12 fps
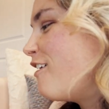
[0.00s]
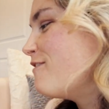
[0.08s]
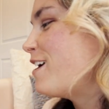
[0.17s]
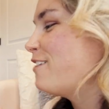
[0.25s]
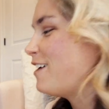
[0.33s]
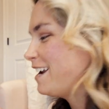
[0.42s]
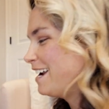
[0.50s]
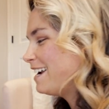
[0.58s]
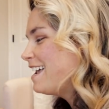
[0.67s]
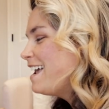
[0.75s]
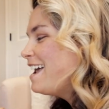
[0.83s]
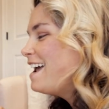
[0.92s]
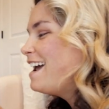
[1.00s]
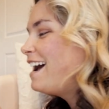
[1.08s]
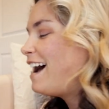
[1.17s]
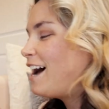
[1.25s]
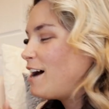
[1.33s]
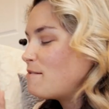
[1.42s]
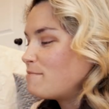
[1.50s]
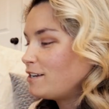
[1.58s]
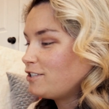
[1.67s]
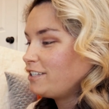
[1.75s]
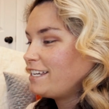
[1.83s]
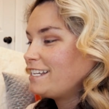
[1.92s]
on my wedding uh,
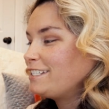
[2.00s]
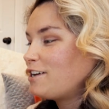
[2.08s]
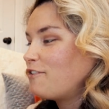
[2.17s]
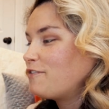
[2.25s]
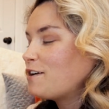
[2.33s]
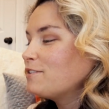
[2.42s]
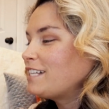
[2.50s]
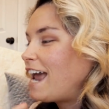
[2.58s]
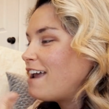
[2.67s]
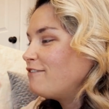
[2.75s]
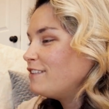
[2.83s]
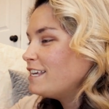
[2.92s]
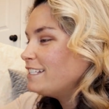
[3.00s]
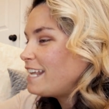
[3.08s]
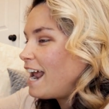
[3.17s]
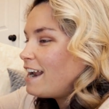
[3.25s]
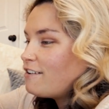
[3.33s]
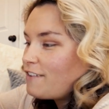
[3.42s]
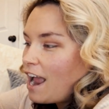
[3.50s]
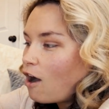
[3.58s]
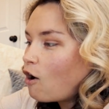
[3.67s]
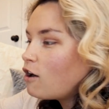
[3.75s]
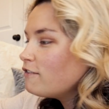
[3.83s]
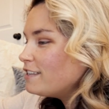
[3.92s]
budget list. So if there was, if this, uh, if
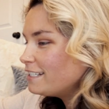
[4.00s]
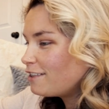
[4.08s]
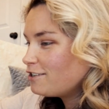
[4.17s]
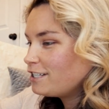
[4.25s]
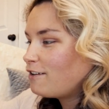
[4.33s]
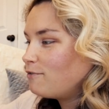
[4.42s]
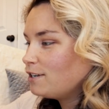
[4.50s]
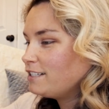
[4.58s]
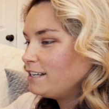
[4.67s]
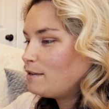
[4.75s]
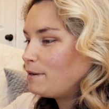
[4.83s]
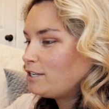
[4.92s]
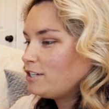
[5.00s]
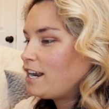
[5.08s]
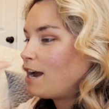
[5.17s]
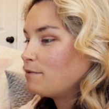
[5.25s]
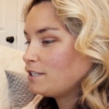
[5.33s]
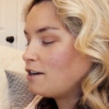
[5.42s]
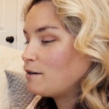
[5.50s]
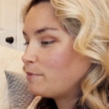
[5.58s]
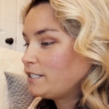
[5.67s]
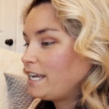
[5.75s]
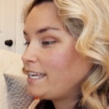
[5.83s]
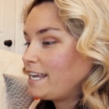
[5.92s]
all of this other stuff wasn't in the budget, I was
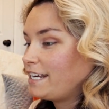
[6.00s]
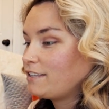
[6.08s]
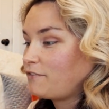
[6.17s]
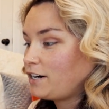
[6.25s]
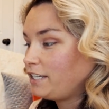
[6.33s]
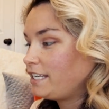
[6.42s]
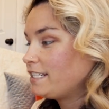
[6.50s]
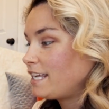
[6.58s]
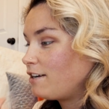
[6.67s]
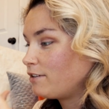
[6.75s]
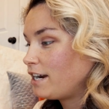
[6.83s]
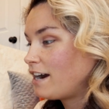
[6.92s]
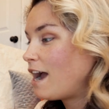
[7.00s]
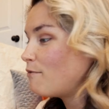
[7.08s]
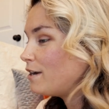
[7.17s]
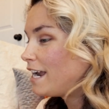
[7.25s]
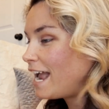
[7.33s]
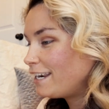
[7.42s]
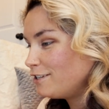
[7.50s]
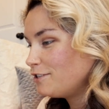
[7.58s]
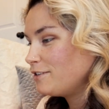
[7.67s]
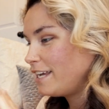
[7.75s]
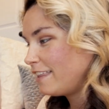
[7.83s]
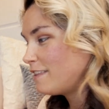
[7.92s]
100% getting the fairy lights. I don't care how, what I had to
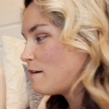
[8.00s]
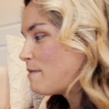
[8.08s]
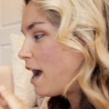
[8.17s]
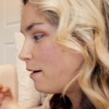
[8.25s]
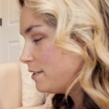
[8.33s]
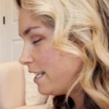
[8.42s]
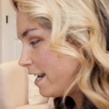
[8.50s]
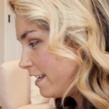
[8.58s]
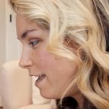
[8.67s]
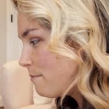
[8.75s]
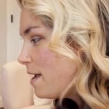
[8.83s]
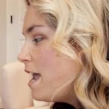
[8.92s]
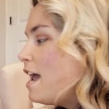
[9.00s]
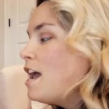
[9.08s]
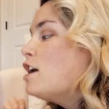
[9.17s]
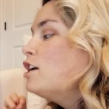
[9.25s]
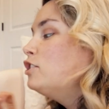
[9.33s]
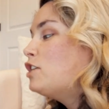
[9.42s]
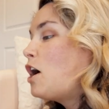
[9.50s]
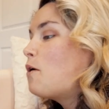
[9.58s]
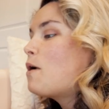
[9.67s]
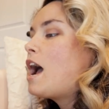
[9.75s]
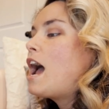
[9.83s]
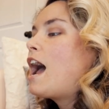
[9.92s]
do to get them, I was getting them.
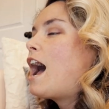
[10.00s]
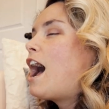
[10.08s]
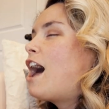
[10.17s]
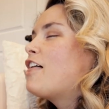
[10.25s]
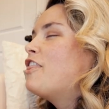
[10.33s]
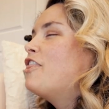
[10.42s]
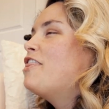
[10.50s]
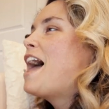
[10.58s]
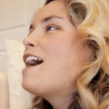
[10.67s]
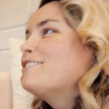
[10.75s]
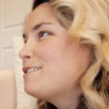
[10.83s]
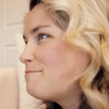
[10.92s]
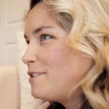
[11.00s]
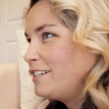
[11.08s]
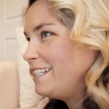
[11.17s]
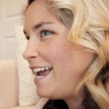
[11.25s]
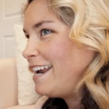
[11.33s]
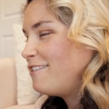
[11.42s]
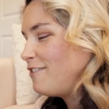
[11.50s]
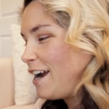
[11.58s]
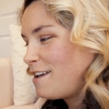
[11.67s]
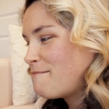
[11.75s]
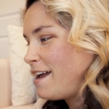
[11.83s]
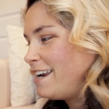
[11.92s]
So a thousand percent
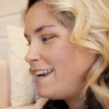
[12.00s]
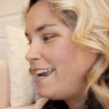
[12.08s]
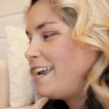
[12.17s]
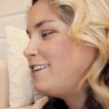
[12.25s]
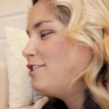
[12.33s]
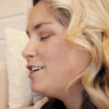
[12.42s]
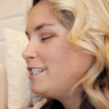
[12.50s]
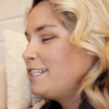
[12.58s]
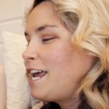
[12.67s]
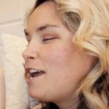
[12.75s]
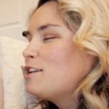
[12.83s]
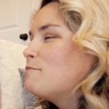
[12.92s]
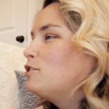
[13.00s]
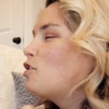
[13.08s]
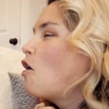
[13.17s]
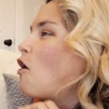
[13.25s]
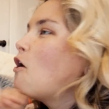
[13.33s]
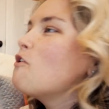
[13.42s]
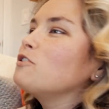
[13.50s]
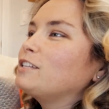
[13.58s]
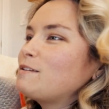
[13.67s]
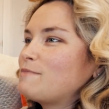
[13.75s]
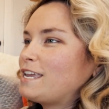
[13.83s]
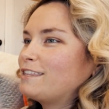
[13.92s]
recommend it. It just
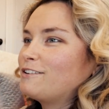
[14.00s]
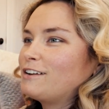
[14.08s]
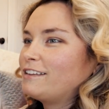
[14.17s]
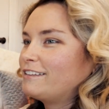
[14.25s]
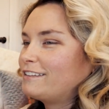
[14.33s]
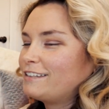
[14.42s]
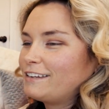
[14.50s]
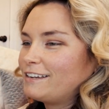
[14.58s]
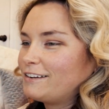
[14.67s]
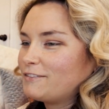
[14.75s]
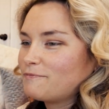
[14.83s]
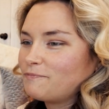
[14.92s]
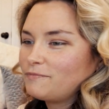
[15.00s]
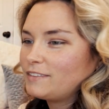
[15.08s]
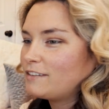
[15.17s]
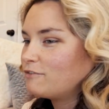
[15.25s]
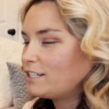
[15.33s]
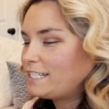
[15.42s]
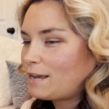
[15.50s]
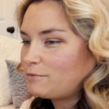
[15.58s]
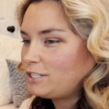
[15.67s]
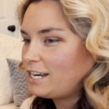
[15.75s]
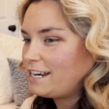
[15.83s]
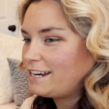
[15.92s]
totally made the the
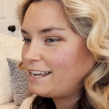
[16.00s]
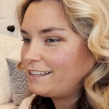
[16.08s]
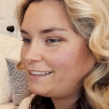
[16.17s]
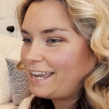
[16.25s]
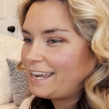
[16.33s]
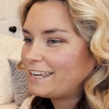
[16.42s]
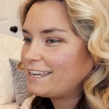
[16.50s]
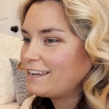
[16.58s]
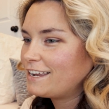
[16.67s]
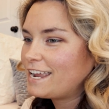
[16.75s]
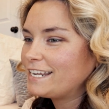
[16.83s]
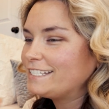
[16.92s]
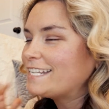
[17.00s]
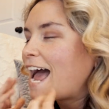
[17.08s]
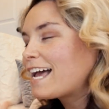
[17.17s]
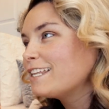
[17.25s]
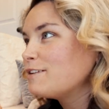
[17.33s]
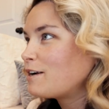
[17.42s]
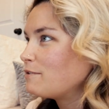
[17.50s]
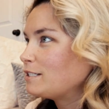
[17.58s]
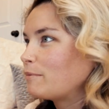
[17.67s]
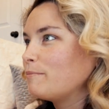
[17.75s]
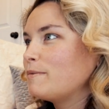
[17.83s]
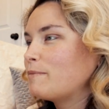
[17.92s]
reception like exactly what I was
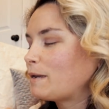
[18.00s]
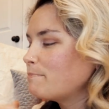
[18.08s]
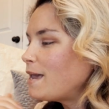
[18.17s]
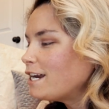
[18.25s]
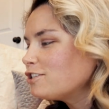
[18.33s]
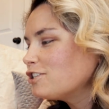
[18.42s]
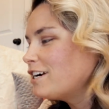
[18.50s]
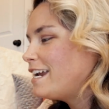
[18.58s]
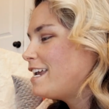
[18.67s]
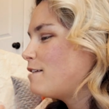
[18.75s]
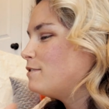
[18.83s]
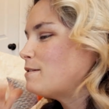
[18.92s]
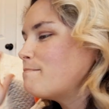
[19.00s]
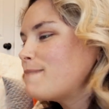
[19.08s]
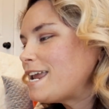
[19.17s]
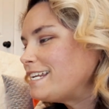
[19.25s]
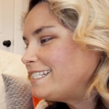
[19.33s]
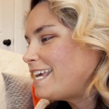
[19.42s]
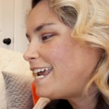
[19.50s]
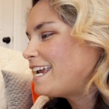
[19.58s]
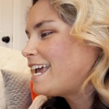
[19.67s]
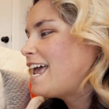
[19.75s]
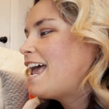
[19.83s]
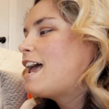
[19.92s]
like picturing. It was
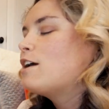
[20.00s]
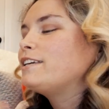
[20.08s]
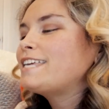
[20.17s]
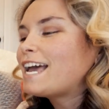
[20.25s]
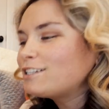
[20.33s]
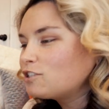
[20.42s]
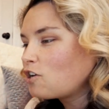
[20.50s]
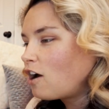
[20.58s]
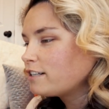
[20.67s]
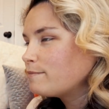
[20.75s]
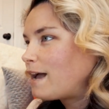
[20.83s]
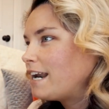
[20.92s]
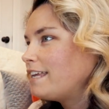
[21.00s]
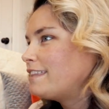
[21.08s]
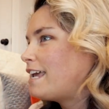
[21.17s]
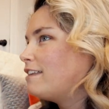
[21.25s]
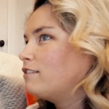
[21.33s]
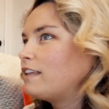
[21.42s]
amazing. Guests talked about it. They